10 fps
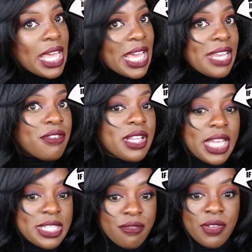It
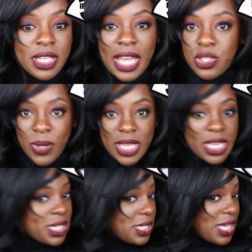really is a really nice
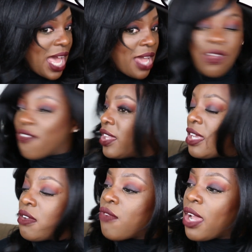wig. I
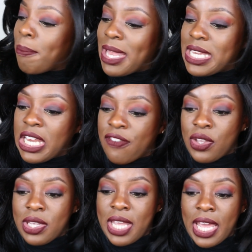definitely recommend it if
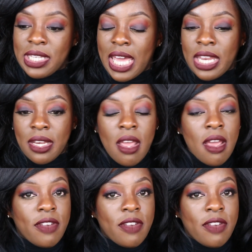you can't get it